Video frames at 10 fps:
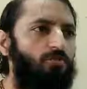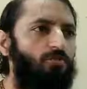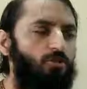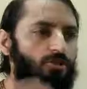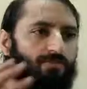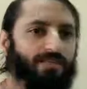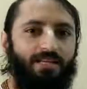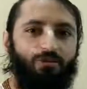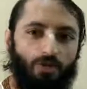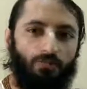most of the
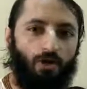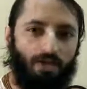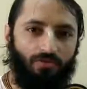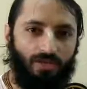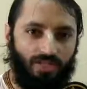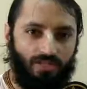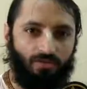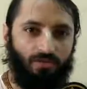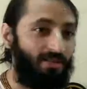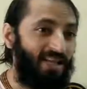day you will be following Varanashram
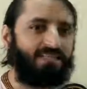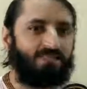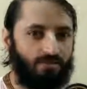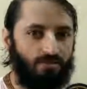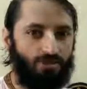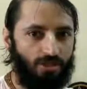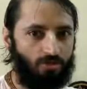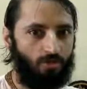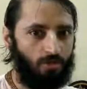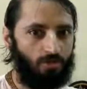Dharma. That is
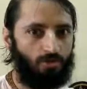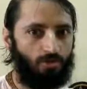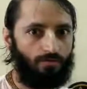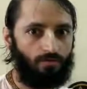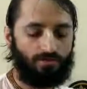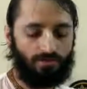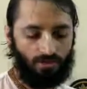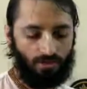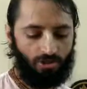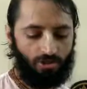Krishna's order also, of course.
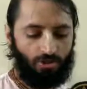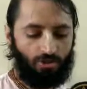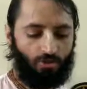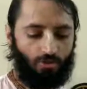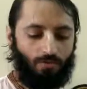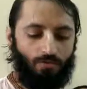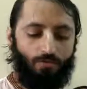So,